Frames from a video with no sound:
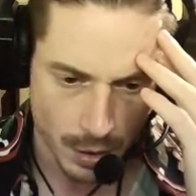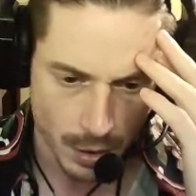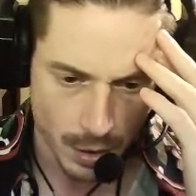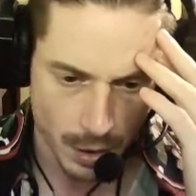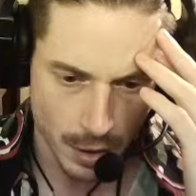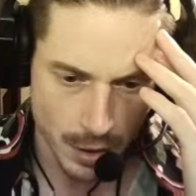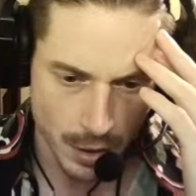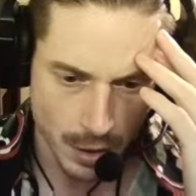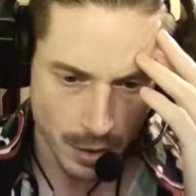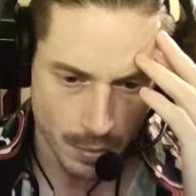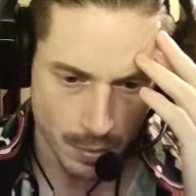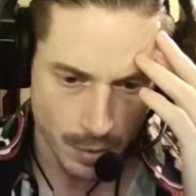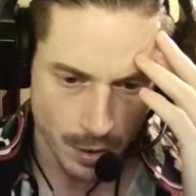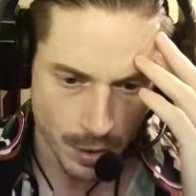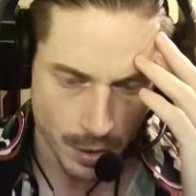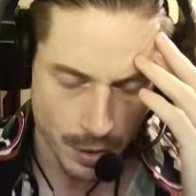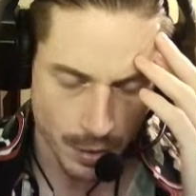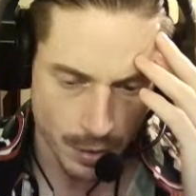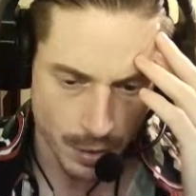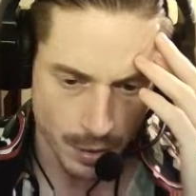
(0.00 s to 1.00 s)
Async with
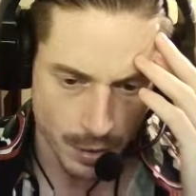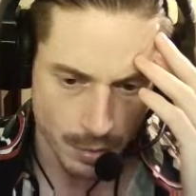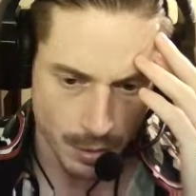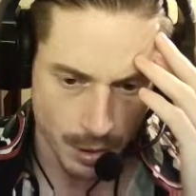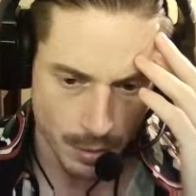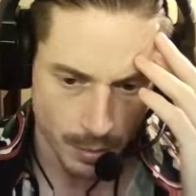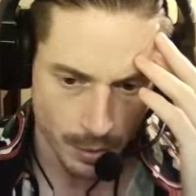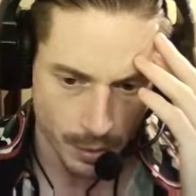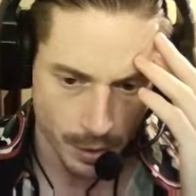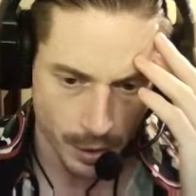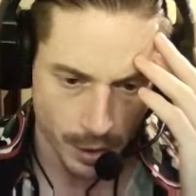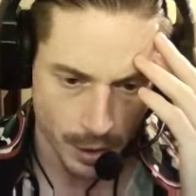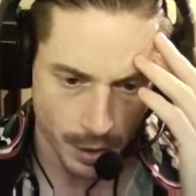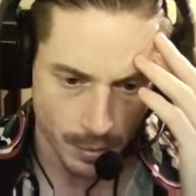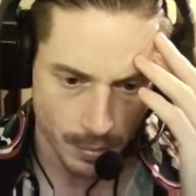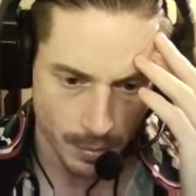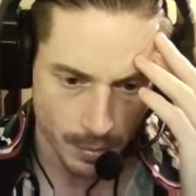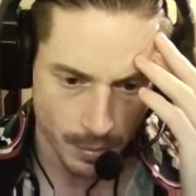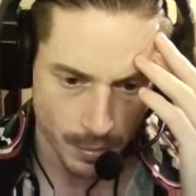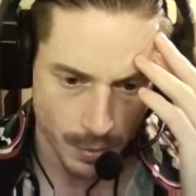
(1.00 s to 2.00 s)
ensures proper cleanup.
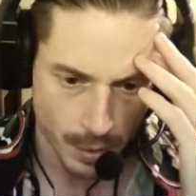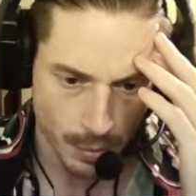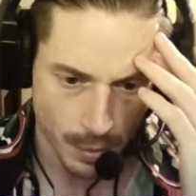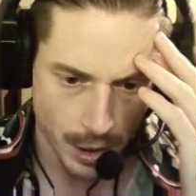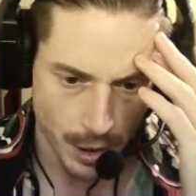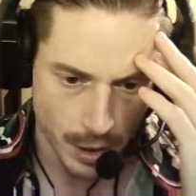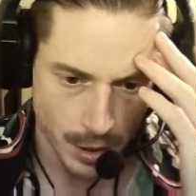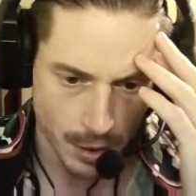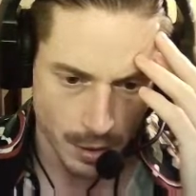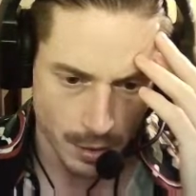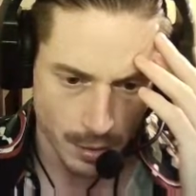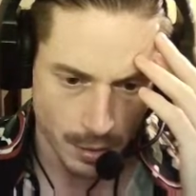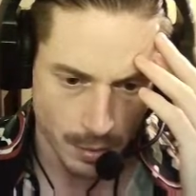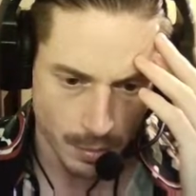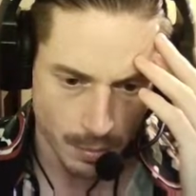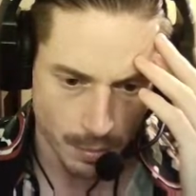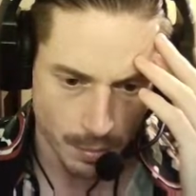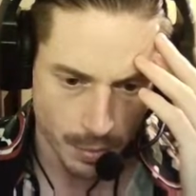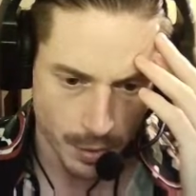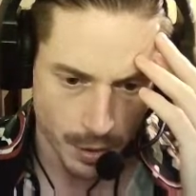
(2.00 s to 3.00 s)
Await
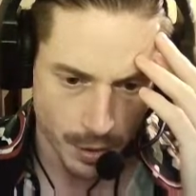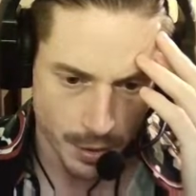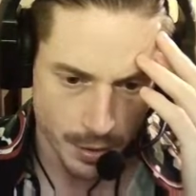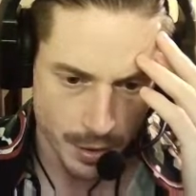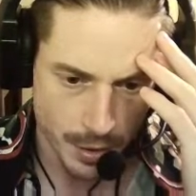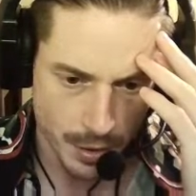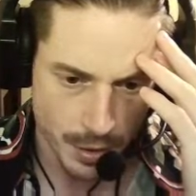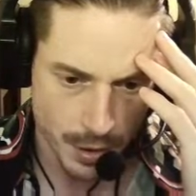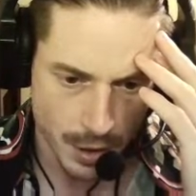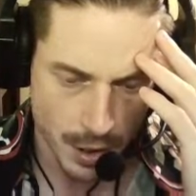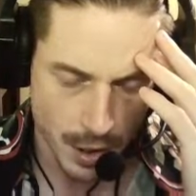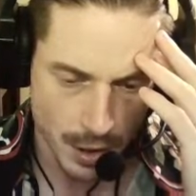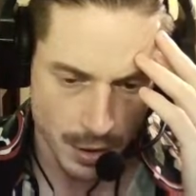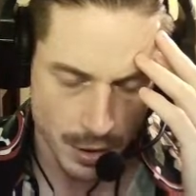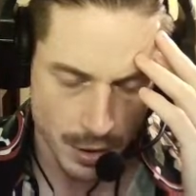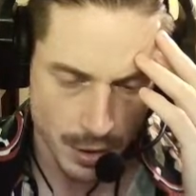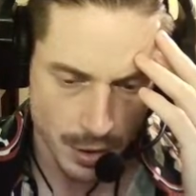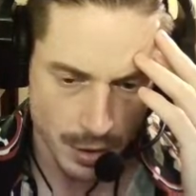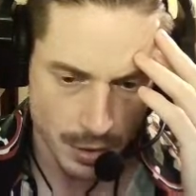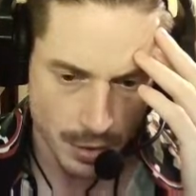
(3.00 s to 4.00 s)
pauses
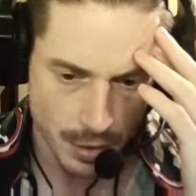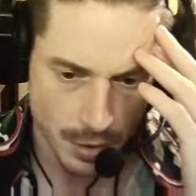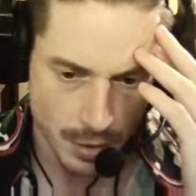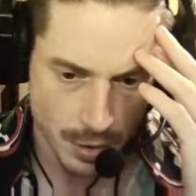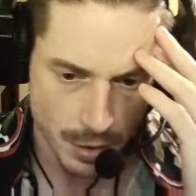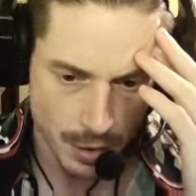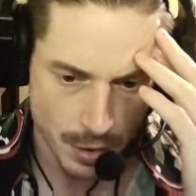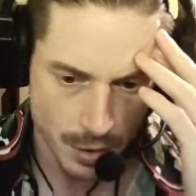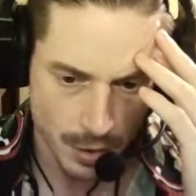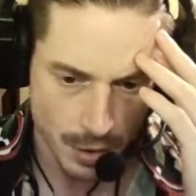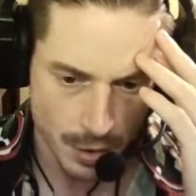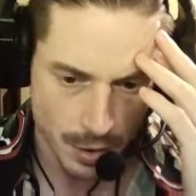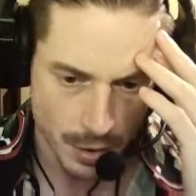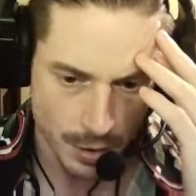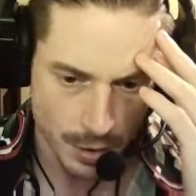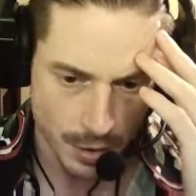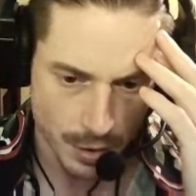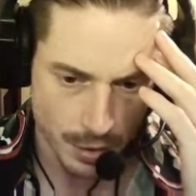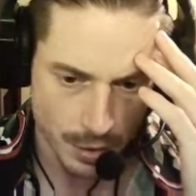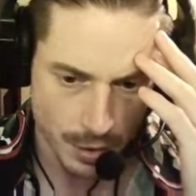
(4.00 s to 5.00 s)
execution
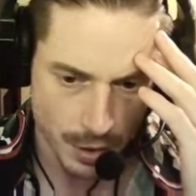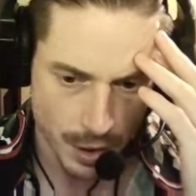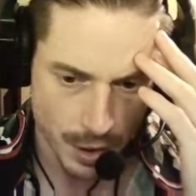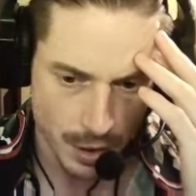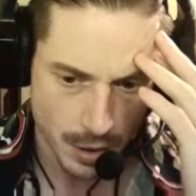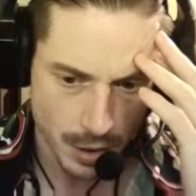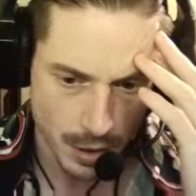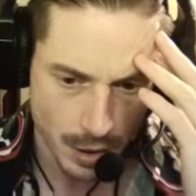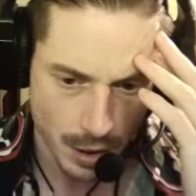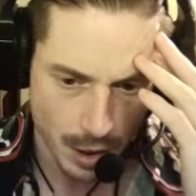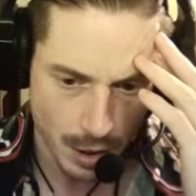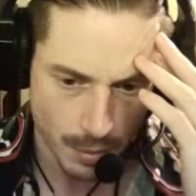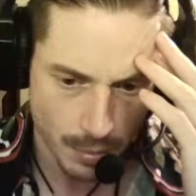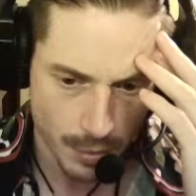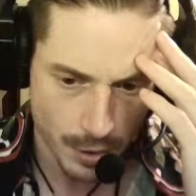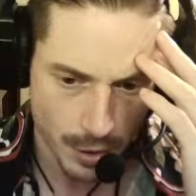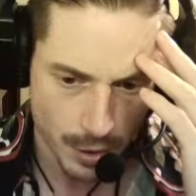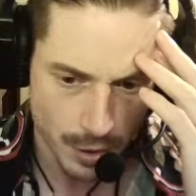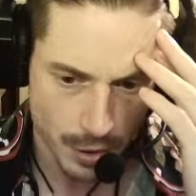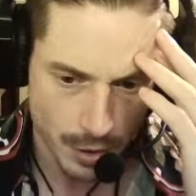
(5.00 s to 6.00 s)
until the async
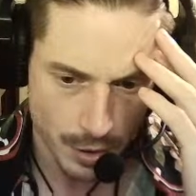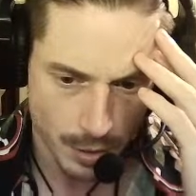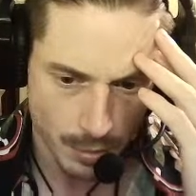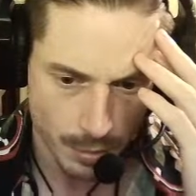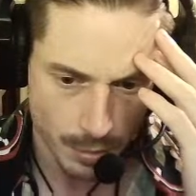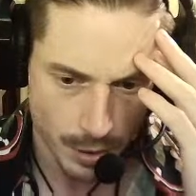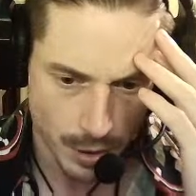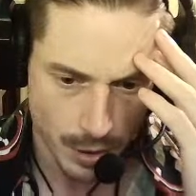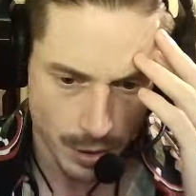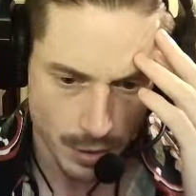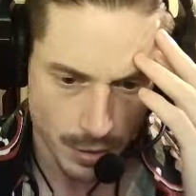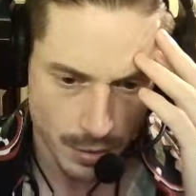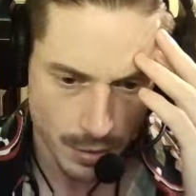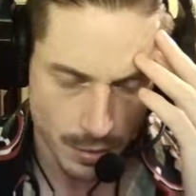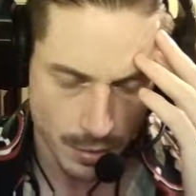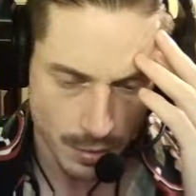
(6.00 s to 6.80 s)
operation completes.